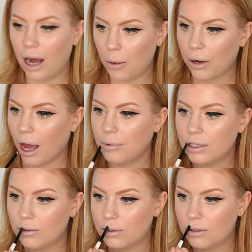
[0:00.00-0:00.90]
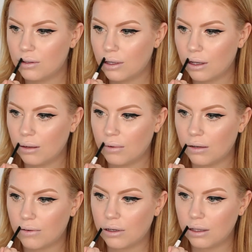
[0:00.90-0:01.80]
what I would do is use a little bit
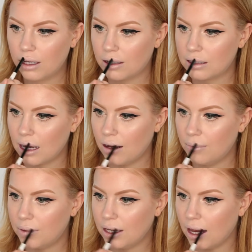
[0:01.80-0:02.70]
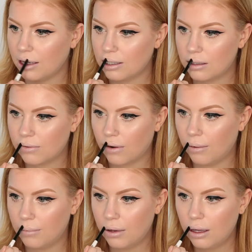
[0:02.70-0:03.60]
of clear to help the edges
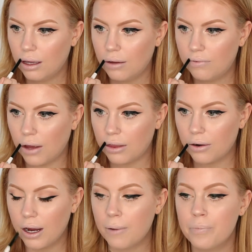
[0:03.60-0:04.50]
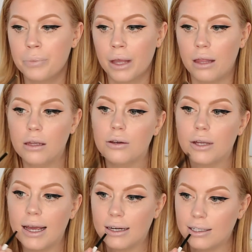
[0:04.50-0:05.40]
from feathering. And then you
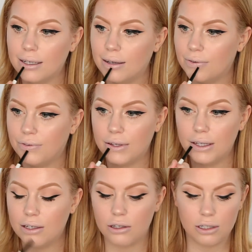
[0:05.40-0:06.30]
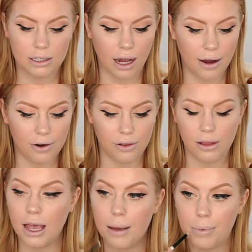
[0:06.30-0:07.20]
can actually fill in your entire
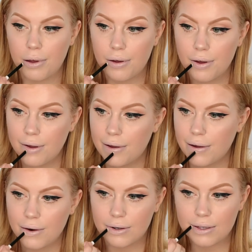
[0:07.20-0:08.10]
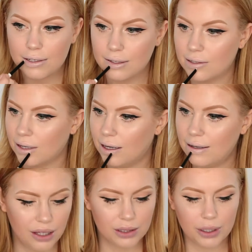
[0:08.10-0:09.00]
lip with this as
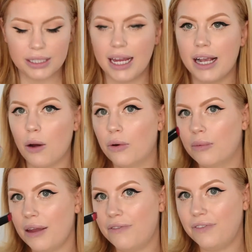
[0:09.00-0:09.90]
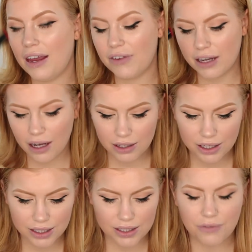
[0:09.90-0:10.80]
well. So we're gonna take one of my favorite
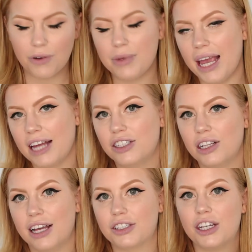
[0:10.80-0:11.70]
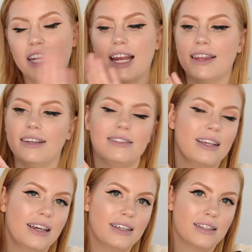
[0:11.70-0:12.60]
colors from the Edge collection. This
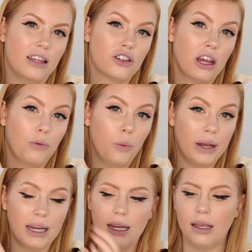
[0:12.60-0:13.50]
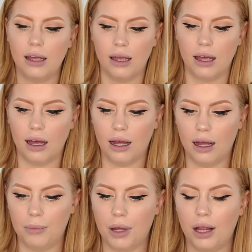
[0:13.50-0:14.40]
is the shade Winnie.
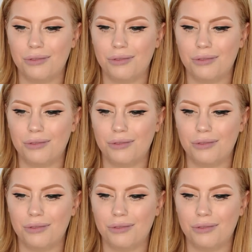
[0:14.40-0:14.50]
I